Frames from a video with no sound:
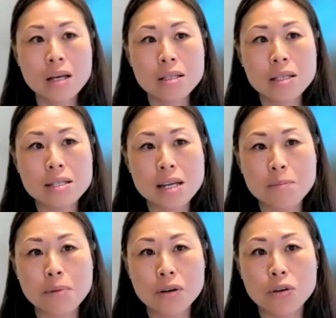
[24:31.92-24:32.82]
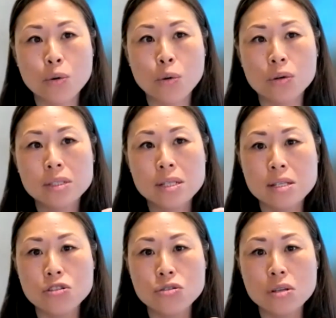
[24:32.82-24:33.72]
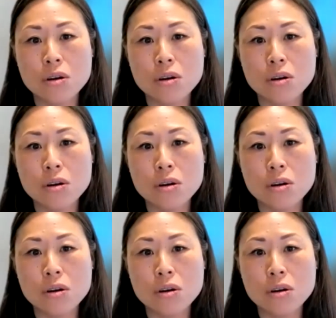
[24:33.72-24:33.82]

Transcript: The state bar court decisions